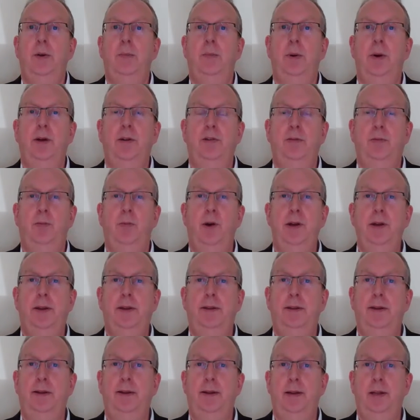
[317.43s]
But
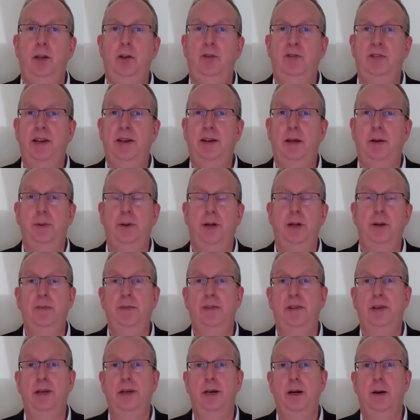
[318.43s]
when you set up a
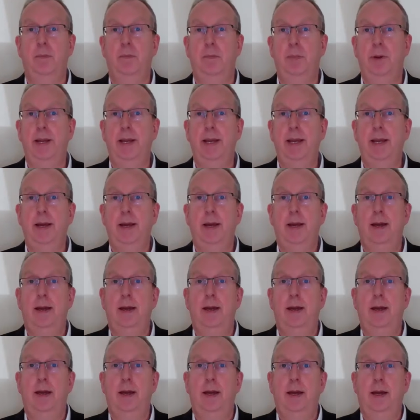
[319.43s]
limited company
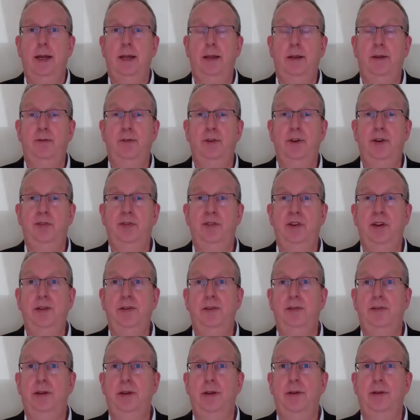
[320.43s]
in the first
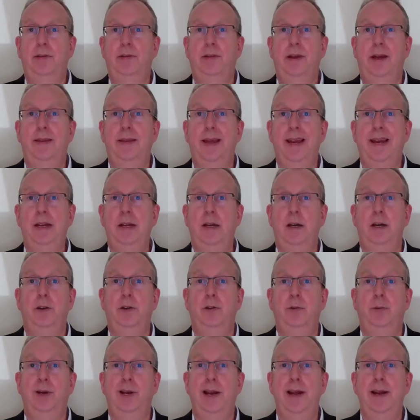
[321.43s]
instance and then go
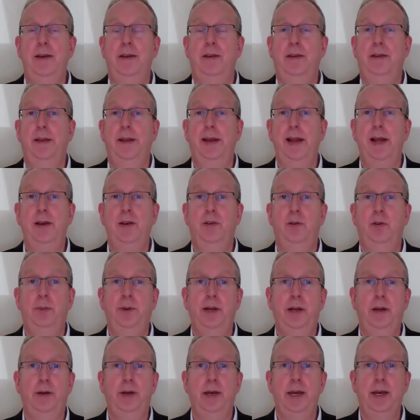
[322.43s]
to a lender, the lender will
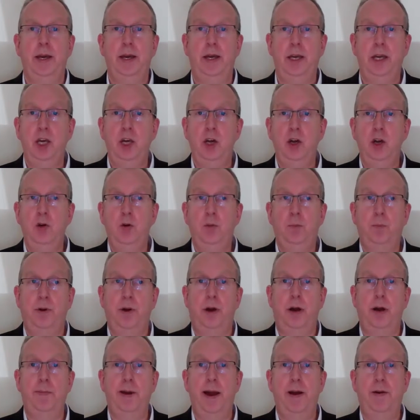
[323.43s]
be looking at you
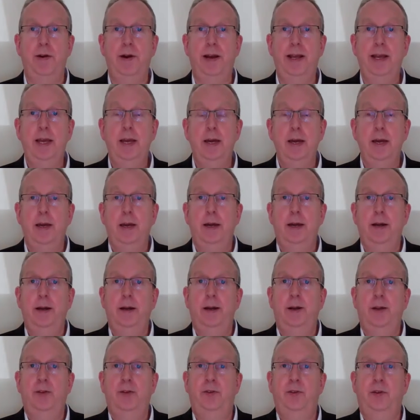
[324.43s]
primarily
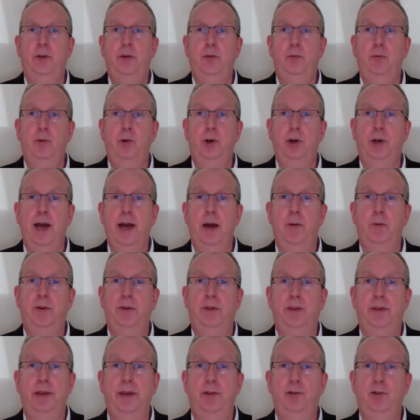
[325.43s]
to work out
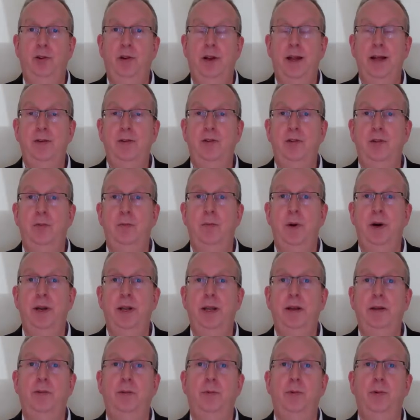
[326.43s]
whether they should lend you the
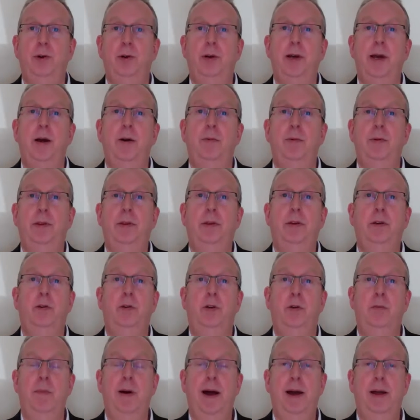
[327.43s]
money, to work out whether
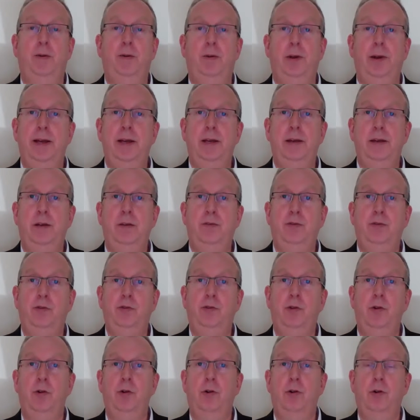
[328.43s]
you're a man or lady of
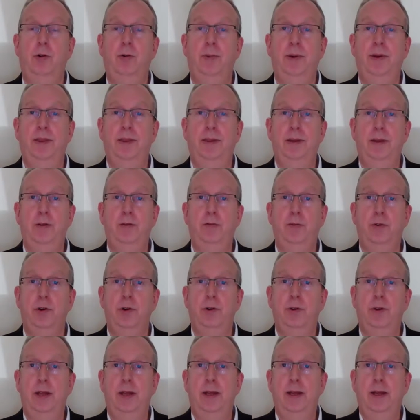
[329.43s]
straw or whether you've
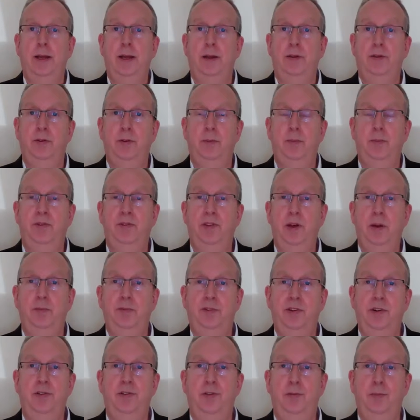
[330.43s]
got some
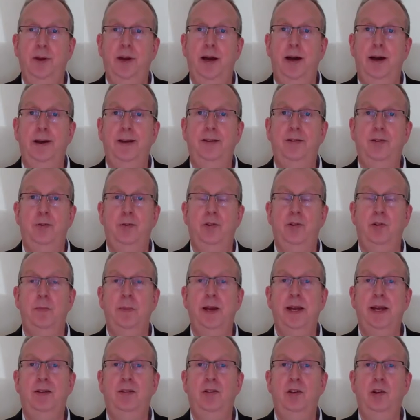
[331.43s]
substance behind you which
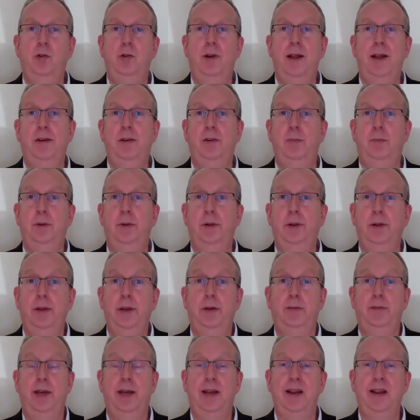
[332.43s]
makes you lendable, and
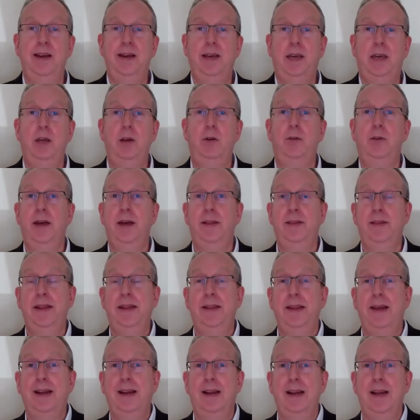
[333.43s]
if they like you, they'll
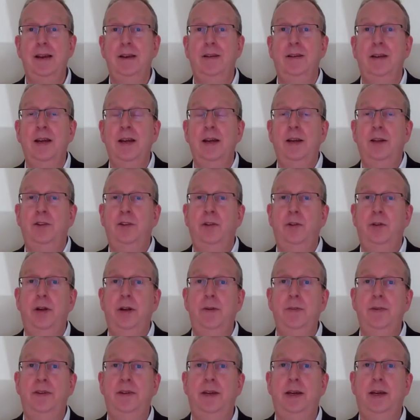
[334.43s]
then lend to your
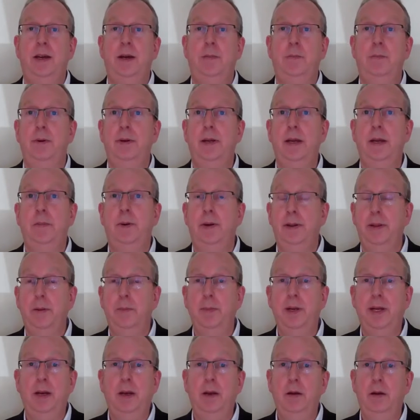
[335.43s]
limited company. But they'll
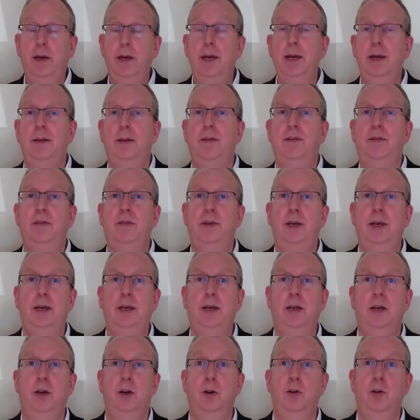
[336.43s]
be looking at the SIC
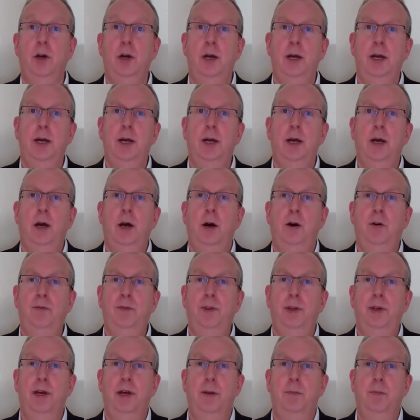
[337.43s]
code of
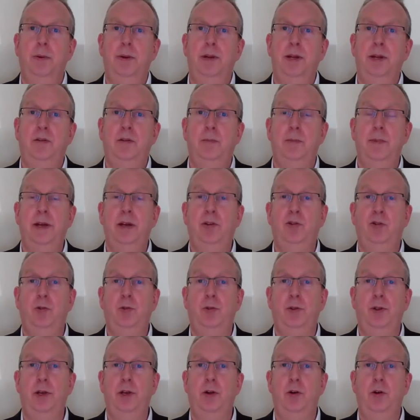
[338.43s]
the company to make
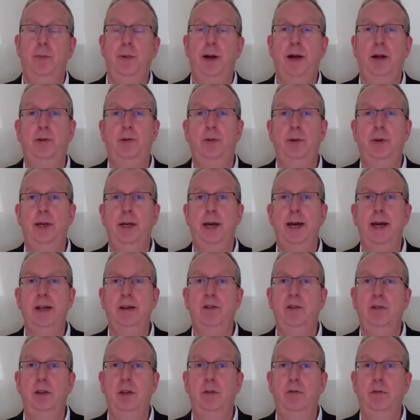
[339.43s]
sure that you're about to
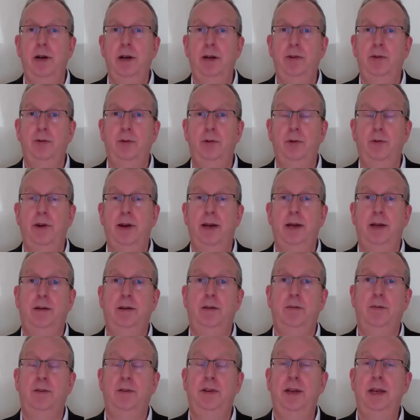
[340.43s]
engage in the right sort of
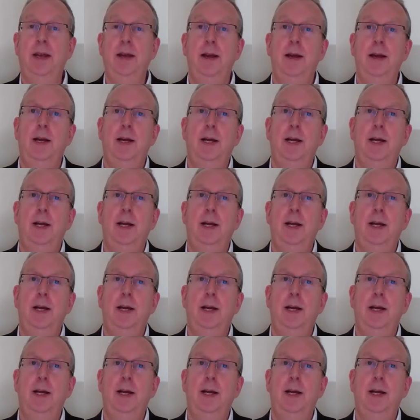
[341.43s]
activity,